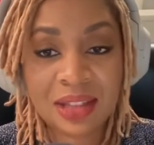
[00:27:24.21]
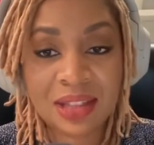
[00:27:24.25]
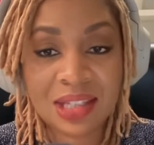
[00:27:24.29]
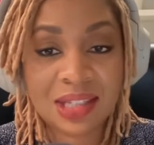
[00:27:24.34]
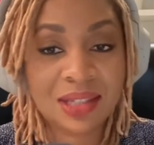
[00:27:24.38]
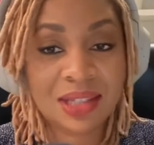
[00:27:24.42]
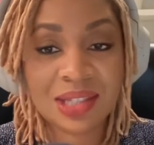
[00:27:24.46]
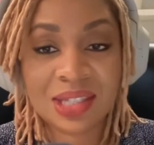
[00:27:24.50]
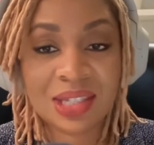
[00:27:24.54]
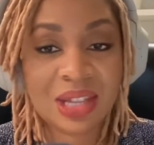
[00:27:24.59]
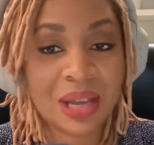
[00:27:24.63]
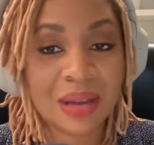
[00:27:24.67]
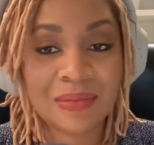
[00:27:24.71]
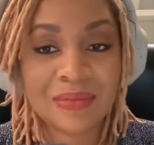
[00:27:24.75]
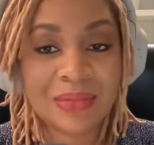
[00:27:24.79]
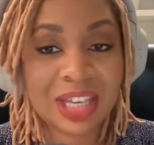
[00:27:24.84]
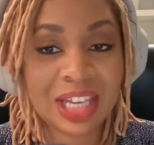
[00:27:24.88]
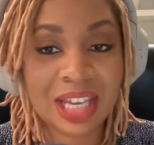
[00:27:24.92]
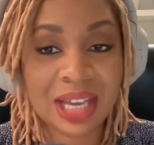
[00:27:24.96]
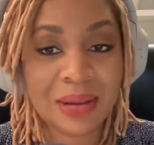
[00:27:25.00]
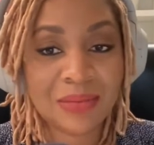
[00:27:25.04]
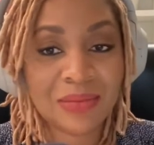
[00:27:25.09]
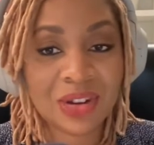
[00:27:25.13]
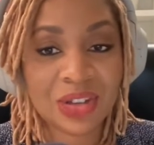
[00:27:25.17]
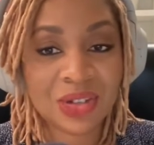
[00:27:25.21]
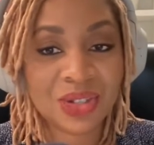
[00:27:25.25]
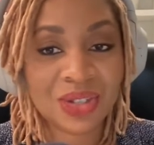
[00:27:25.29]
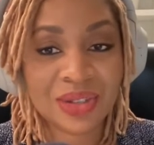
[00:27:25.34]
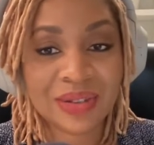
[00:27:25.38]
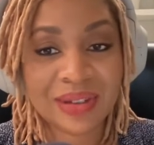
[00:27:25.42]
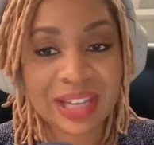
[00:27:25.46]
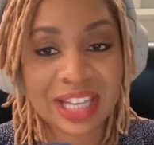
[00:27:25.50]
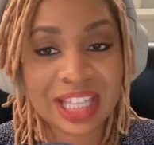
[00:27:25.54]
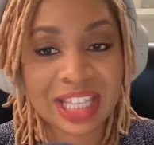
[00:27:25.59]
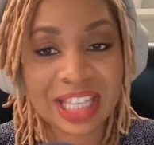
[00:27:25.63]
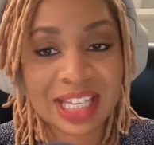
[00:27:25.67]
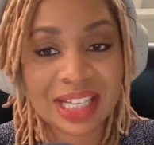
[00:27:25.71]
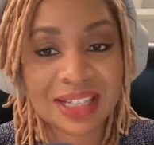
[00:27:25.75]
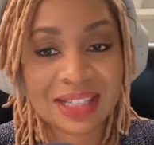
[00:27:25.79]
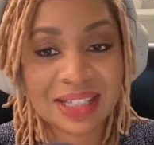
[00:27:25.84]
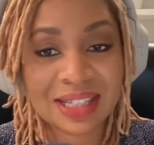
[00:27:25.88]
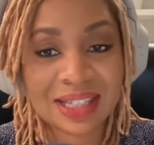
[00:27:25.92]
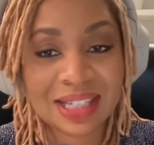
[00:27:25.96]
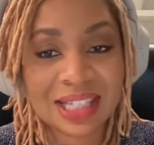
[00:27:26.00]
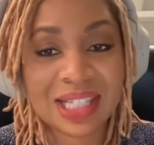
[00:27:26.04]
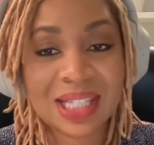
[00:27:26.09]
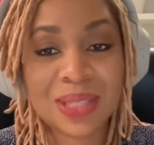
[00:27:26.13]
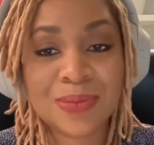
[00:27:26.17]
This is not me. I'm not doing
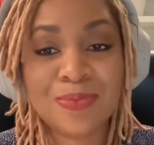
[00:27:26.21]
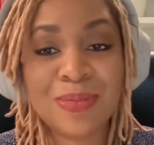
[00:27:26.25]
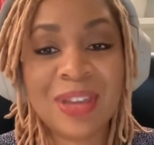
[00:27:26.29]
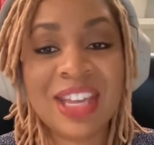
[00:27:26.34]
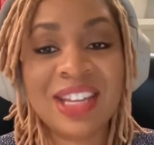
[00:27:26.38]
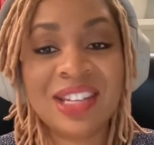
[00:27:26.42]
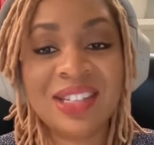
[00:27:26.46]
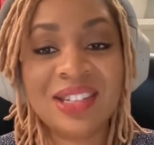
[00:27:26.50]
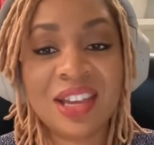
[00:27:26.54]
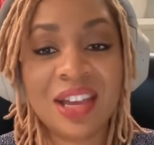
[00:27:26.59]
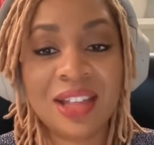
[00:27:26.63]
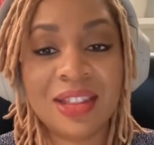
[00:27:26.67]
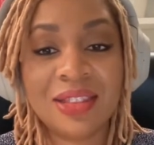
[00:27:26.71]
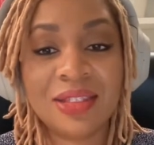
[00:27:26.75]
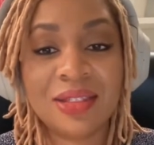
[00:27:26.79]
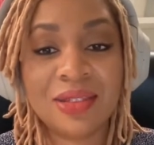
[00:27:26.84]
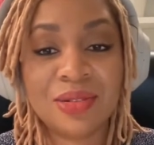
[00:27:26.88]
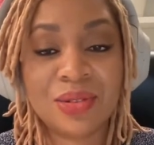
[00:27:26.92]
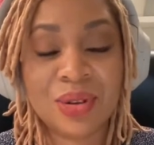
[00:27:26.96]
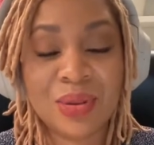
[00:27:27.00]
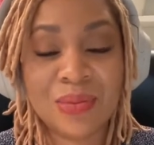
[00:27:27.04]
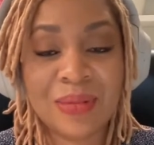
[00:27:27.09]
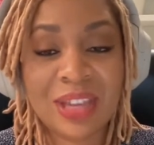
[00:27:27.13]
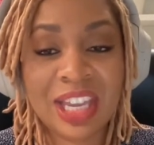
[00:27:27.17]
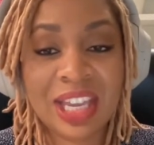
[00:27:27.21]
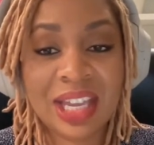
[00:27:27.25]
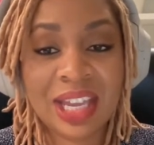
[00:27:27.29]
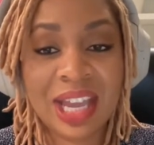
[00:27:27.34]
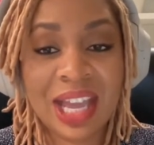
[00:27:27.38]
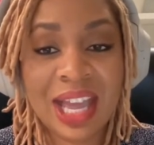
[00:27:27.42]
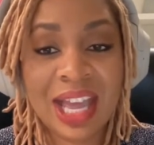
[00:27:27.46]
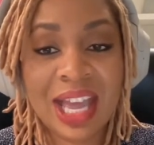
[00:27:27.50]
this. This is being done through me.